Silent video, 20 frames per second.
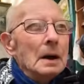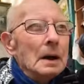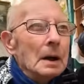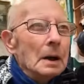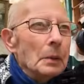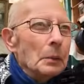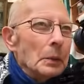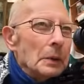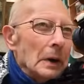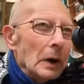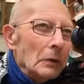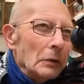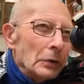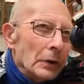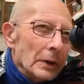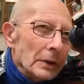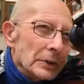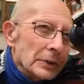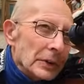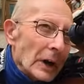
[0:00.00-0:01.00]
We'll go for
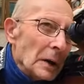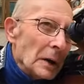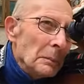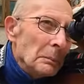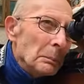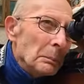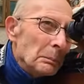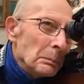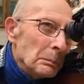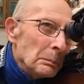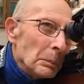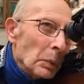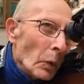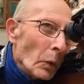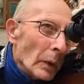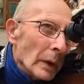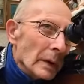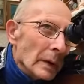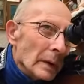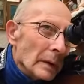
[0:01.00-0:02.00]
the same
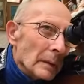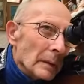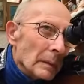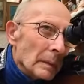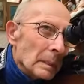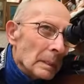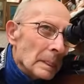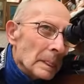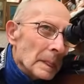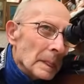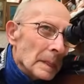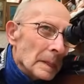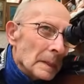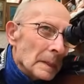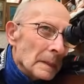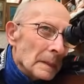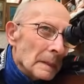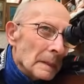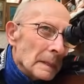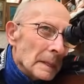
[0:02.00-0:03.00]
point,
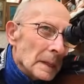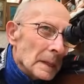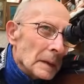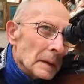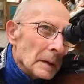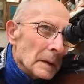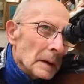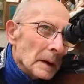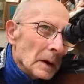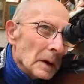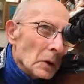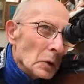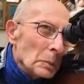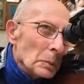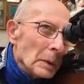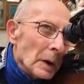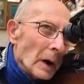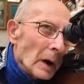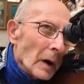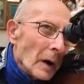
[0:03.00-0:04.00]
a little
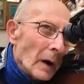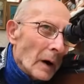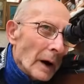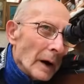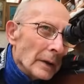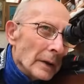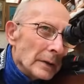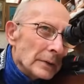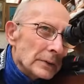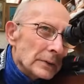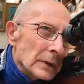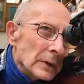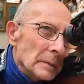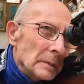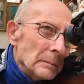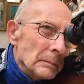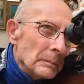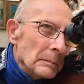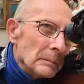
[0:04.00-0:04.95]
bit higher this time.